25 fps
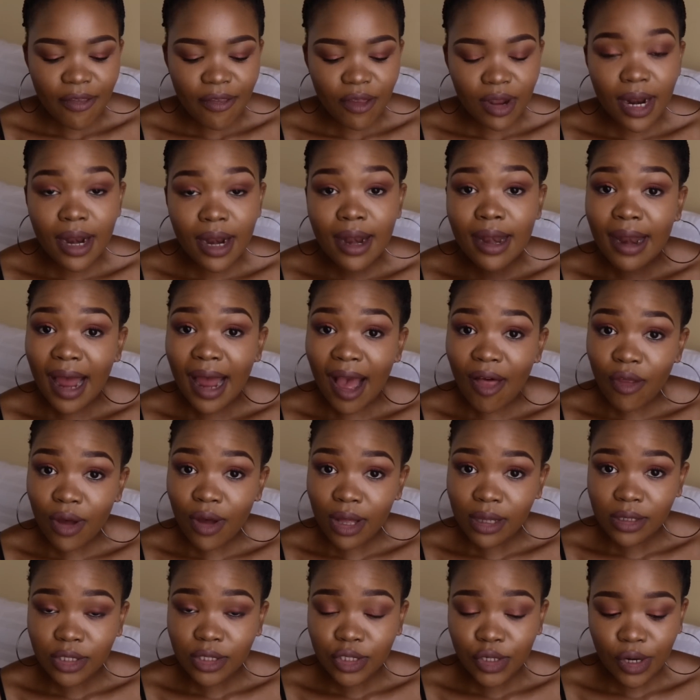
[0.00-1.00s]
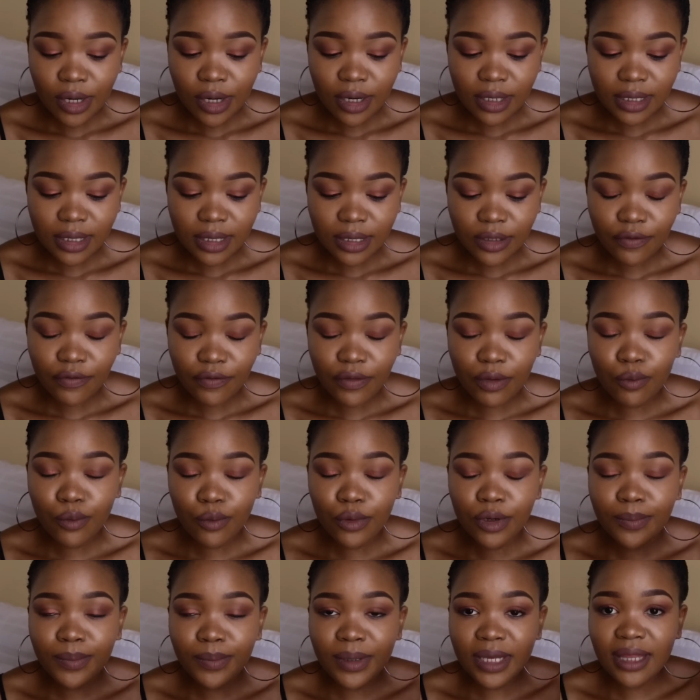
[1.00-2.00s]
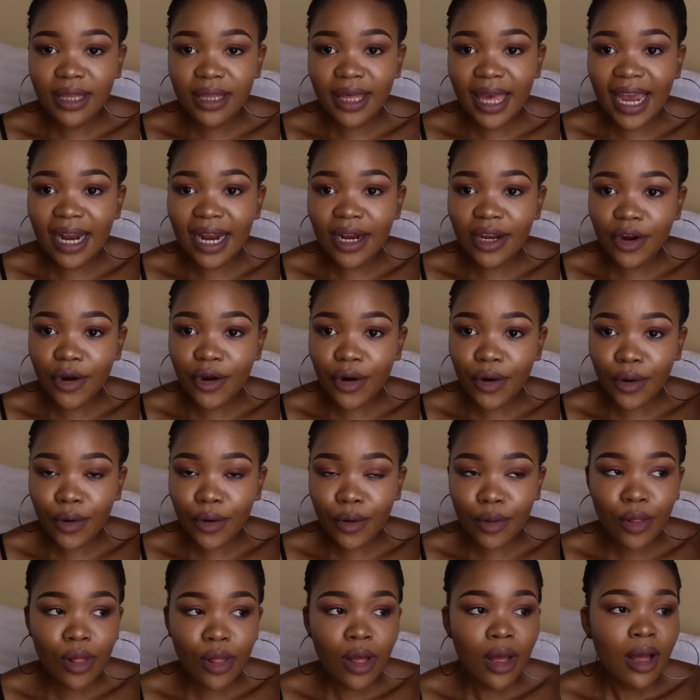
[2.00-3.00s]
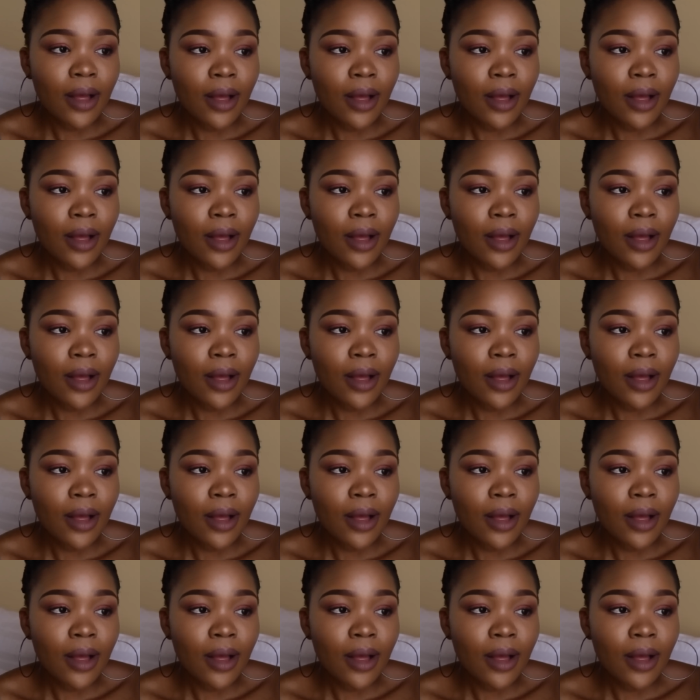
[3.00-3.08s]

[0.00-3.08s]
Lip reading: Then another alternative would be the LA Girl